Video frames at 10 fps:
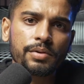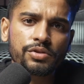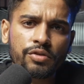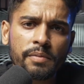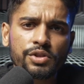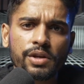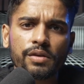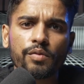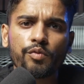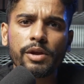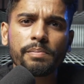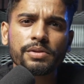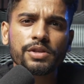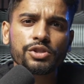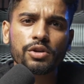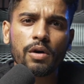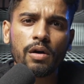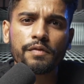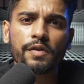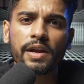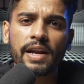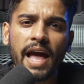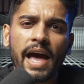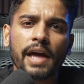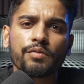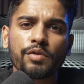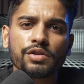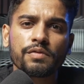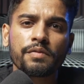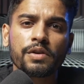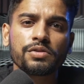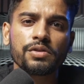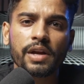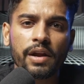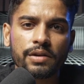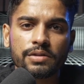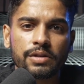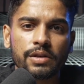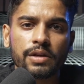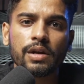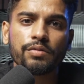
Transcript: Prescription, reposition offer and add risk reversal guarantee.